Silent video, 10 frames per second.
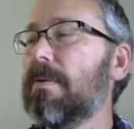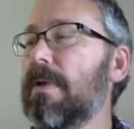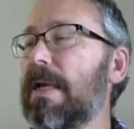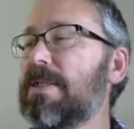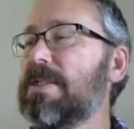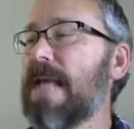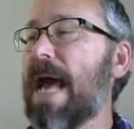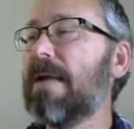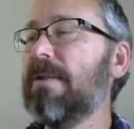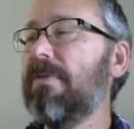
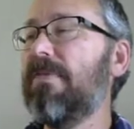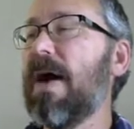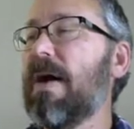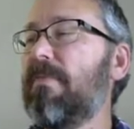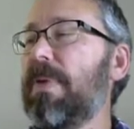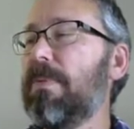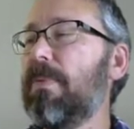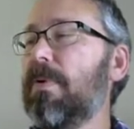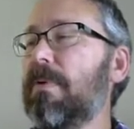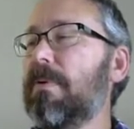exactly 5
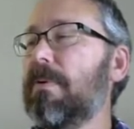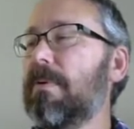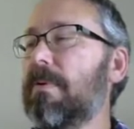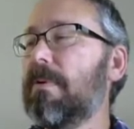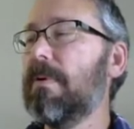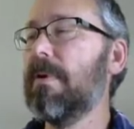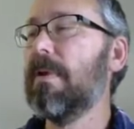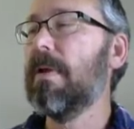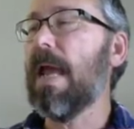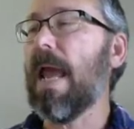people.
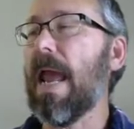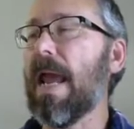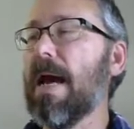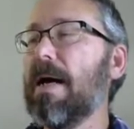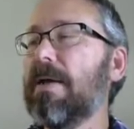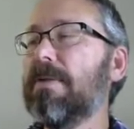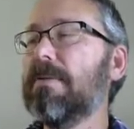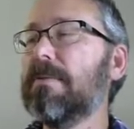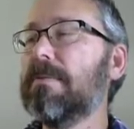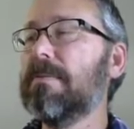And
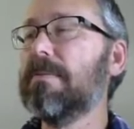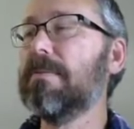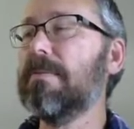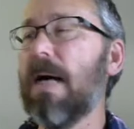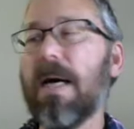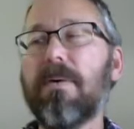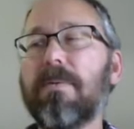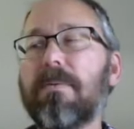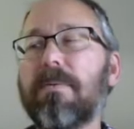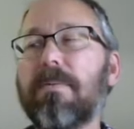wow,
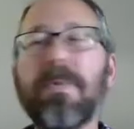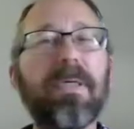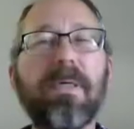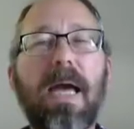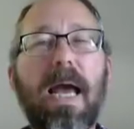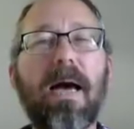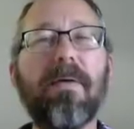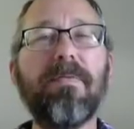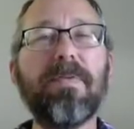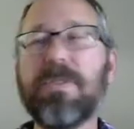we
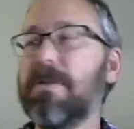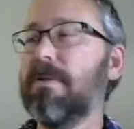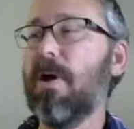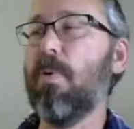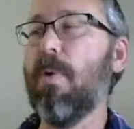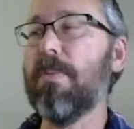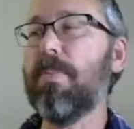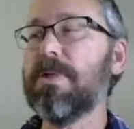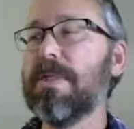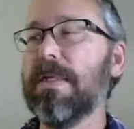have still a
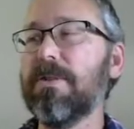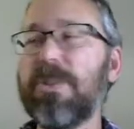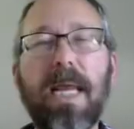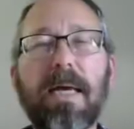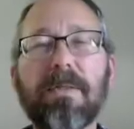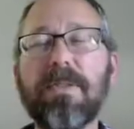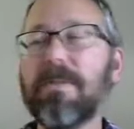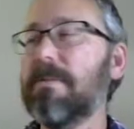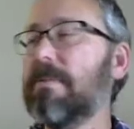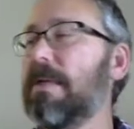1% chance.
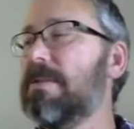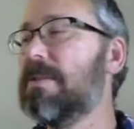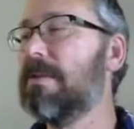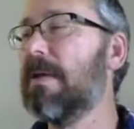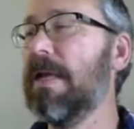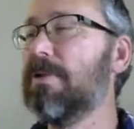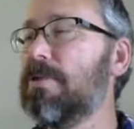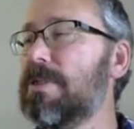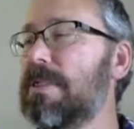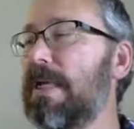That's
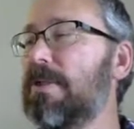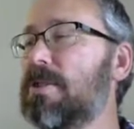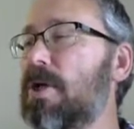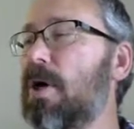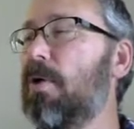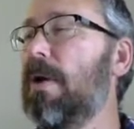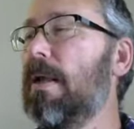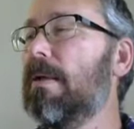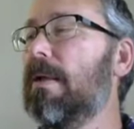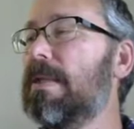interesting. So
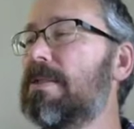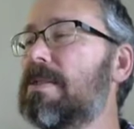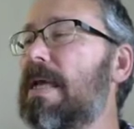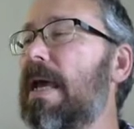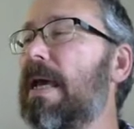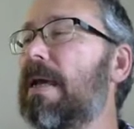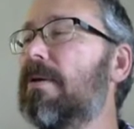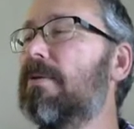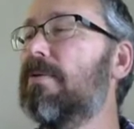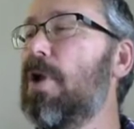let's say
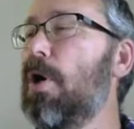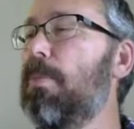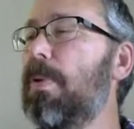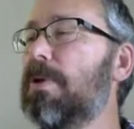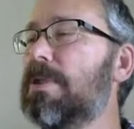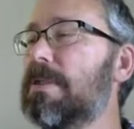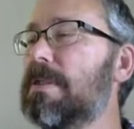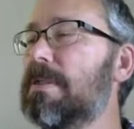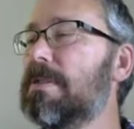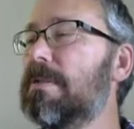no
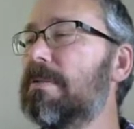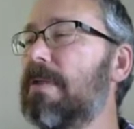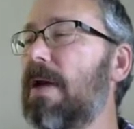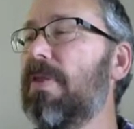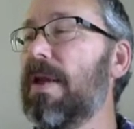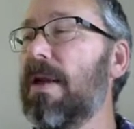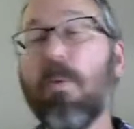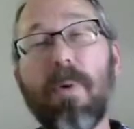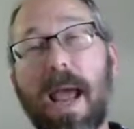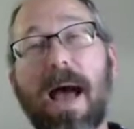purchases, nothing.
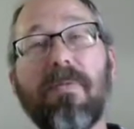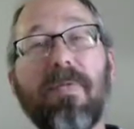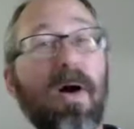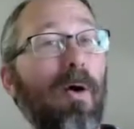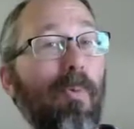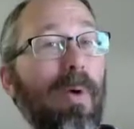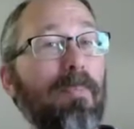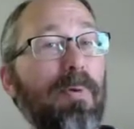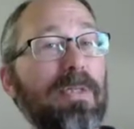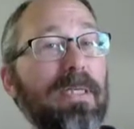We have a
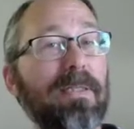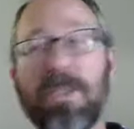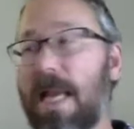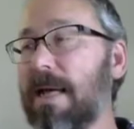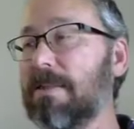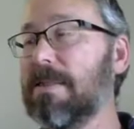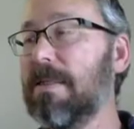1% chance.